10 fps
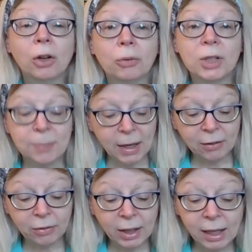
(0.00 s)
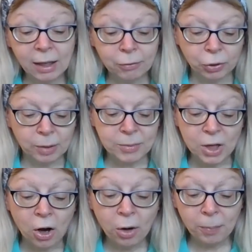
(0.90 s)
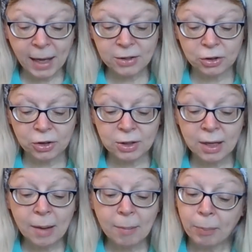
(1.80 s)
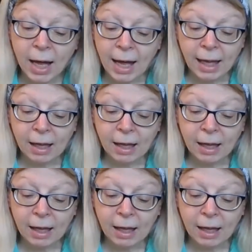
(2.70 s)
respectfully informs all passers-by